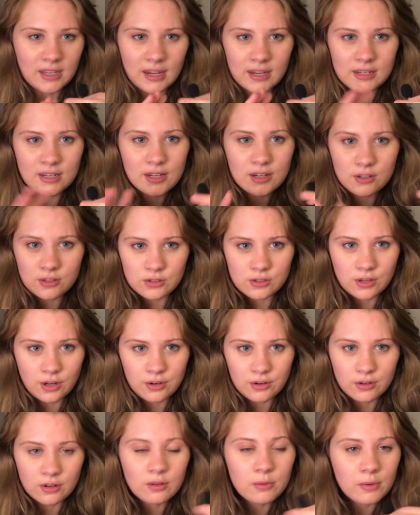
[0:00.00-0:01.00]
I need a
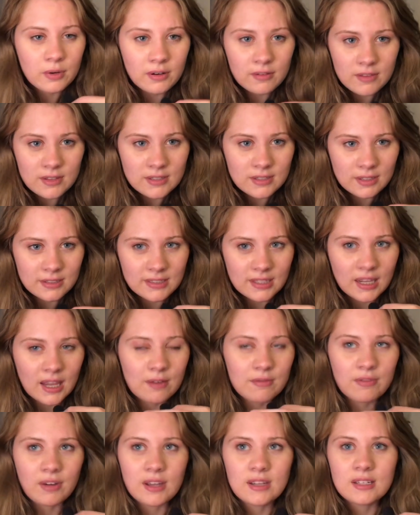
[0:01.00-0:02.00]
general one of these because I
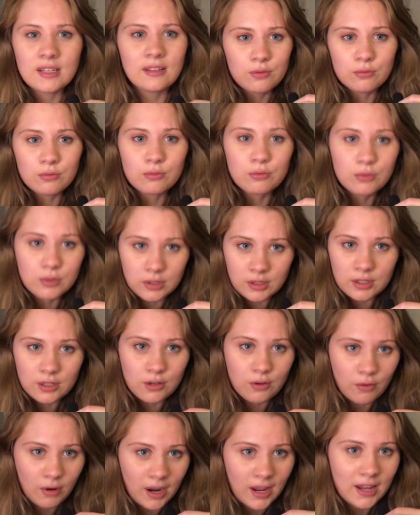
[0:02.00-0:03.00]
kept finding really
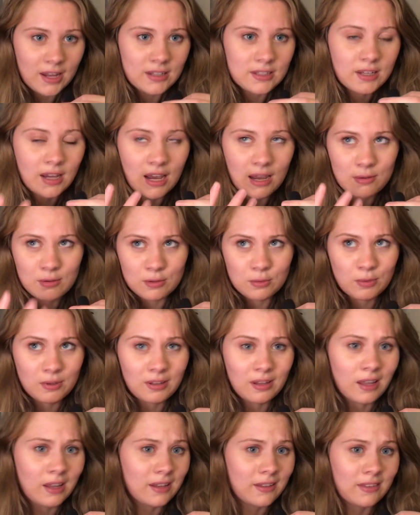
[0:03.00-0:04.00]
great times when
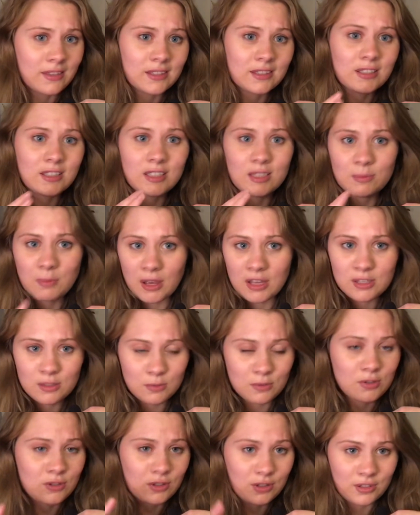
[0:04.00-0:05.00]
like the suspense
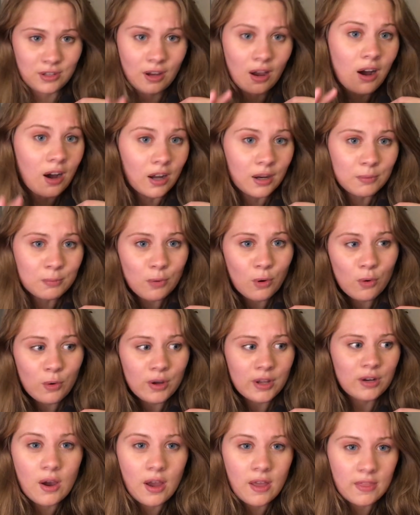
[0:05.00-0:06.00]
was just like on
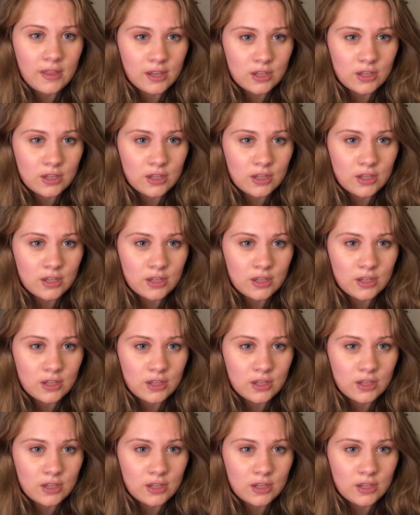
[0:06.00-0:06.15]
point and they